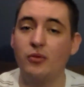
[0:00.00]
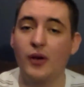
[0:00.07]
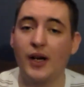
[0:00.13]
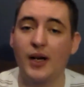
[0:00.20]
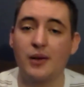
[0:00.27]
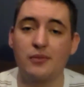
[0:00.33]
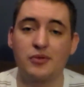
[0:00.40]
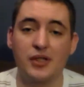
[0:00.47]

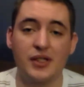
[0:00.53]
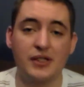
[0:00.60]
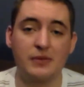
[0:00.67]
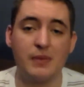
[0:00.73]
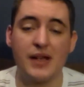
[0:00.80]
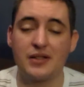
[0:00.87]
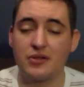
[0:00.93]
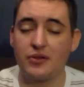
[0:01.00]
grams
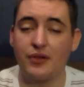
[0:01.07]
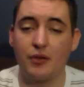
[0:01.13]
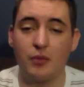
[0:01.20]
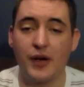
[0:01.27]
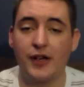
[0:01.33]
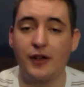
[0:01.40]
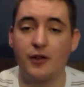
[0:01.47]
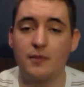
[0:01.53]
is basically the
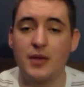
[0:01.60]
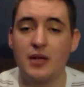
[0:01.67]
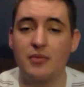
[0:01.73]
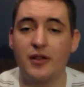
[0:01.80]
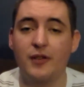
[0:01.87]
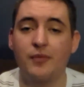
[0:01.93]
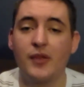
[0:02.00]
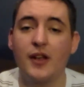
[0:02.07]
weight of the
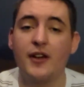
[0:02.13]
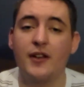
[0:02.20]
BB.